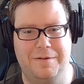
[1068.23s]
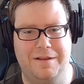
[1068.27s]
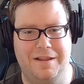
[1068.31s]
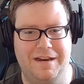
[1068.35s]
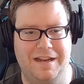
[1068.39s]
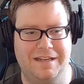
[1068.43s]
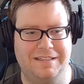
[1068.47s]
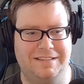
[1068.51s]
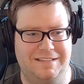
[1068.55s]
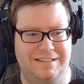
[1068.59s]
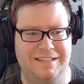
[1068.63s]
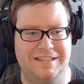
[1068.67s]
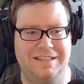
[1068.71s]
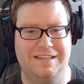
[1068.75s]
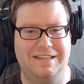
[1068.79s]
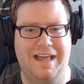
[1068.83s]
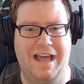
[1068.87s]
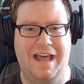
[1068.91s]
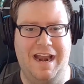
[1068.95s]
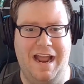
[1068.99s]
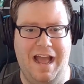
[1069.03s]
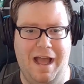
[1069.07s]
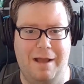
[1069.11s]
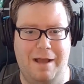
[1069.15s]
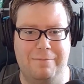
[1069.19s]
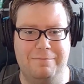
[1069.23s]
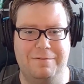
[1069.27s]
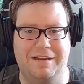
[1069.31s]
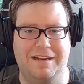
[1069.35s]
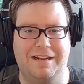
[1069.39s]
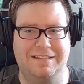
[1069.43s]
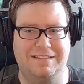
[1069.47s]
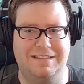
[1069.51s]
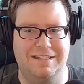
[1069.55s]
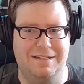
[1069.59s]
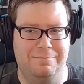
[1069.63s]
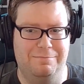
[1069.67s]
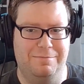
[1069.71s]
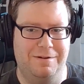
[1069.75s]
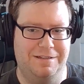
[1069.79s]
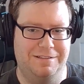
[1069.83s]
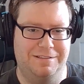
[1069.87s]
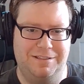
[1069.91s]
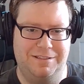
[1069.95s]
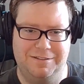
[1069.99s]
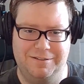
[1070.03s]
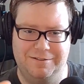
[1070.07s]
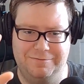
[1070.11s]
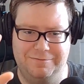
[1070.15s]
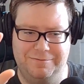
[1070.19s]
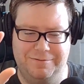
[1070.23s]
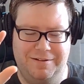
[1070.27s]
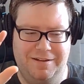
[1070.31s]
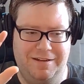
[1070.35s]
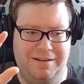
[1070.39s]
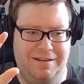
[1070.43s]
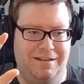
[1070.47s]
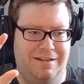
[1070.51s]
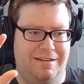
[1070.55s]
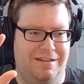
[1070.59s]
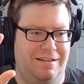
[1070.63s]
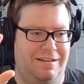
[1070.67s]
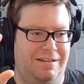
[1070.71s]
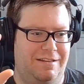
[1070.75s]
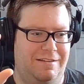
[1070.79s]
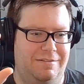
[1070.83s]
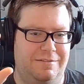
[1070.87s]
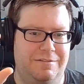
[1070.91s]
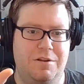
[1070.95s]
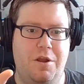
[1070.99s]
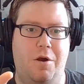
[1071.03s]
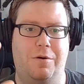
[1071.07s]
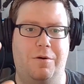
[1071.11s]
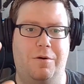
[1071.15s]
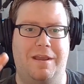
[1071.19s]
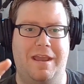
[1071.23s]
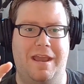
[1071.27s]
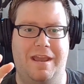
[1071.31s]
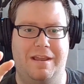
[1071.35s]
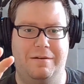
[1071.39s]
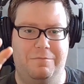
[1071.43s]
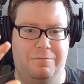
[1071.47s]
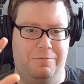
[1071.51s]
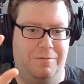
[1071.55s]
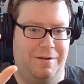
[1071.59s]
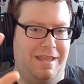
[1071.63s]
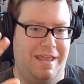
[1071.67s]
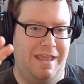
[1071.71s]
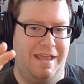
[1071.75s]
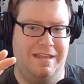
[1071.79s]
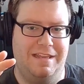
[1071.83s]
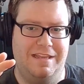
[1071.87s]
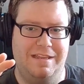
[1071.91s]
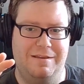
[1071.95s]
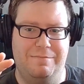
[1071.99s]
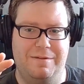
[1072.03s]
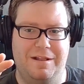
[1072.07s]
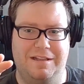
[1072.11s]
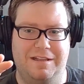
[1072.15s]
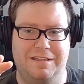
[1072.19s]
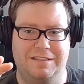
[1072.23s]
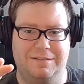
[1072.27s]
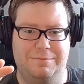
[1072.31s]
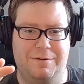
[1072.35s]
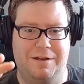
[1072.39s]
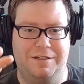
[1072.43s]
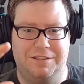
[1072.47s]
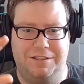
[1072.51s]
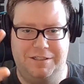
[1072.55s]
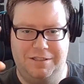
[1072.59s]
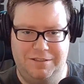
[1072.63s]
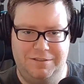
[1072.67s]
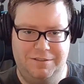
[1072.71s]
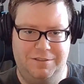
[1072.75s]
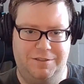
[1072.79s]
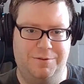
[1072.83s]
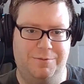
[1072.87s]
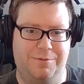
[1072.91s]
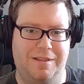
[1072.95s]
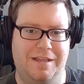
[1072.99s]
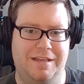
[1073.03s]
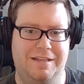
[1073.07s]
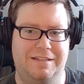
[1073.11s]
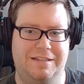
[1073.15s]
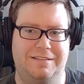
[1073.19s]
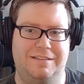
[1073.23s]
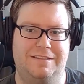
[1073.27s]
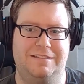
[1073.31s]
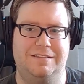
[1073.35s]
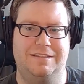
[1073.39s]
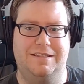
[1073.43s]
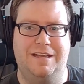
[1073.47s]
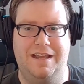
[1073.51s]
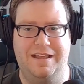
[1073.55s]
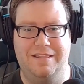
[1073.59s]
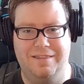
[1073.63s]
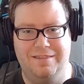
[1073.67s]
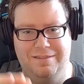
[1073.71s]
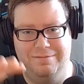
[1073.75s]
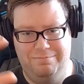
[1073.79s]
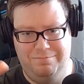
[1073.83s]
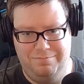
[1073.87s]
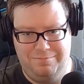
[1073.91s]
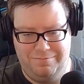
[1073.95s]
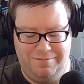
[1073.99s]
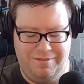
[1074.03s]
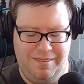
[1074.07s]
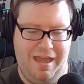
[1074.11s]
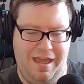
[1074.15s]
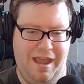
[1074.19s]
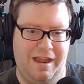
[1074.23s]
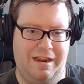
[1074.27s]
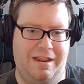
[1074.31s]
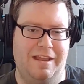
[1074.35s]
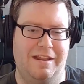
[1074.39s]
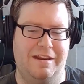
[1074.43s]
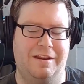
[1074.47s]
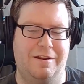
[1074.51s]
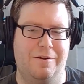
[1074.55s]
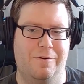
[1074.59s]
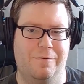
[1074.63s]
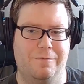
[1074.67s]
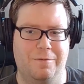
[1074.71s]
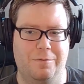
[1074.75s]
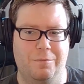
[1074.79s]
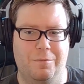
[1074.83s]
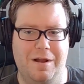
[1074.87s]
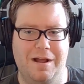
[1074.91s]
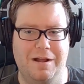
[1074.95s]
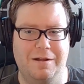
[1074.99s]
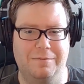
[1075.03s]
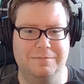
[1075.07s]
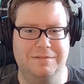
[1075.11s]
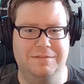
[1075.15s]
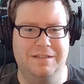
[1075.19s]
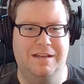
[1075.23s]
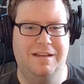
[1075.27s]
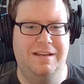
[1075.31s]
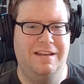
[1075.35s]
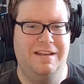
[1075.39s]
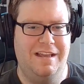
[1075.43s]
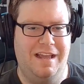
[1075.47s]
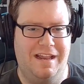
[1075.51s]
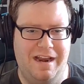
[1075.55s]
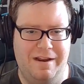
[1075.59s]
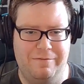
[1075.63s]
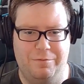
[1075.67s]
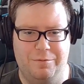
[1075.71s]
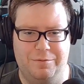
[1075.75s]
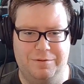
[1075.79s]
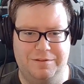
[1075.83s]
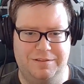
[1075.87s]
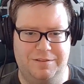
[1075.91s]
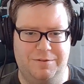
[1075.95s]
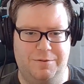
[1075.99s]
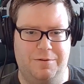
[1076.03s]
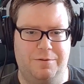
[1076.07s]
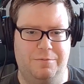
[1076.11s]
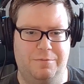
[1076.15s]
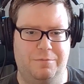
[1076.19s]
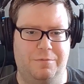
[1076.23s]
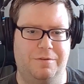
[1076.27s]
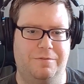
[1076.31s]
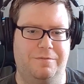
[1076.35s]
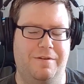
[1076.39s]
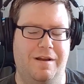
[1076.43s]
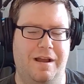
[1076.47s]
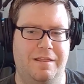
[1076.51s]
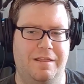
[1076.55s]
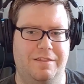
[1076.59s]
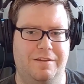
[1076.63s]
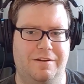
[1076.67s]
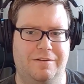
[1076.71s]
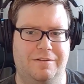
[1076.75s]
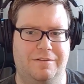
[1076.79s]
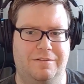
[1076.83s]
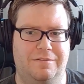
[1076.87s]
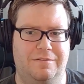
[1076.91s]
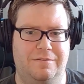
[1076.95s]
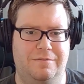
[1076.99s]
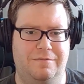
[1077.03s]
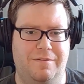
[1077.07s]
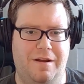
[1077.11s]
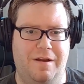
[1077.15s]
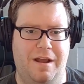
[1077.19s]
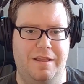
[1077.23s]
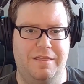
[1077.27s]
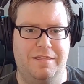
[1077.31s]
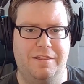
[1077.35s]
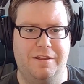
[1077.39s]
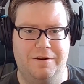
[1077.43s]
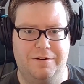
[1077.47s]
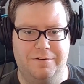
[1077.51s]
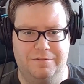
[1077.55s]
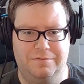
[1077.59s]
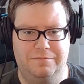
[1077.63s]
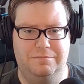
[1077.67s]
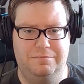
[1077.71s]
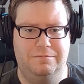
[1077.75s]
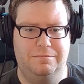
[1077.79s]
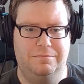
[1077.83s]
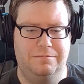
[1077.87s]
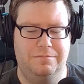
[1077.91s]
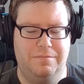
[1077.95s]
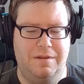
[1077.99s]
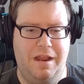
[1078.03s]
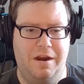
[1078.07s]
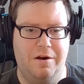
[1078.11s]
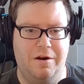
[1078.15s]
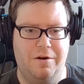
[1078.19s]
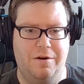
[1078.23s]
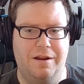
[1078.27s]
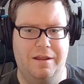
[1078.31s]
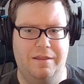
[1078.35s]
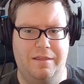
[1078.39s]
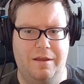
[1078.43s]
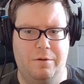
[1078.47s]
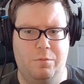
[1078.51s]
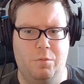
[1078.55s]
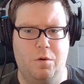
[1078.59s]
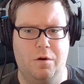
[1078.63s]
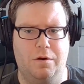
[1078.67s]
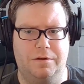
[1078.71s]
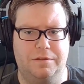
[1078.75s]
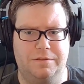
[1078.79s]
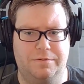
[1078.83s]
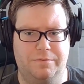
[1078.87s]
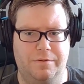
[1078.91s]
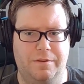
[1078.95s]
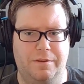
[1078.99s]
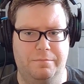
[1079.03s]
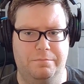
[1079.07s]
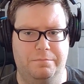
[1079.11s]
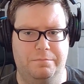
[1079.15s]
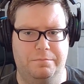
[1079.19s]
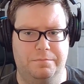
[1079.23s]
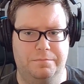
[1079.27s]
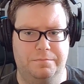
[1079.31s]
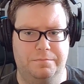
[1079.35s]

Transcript: And I see that happening. I see a bunch of, okay, we can't email as much, do this, and that getting overwhelmed. And everyone sort of will find their area that works for them.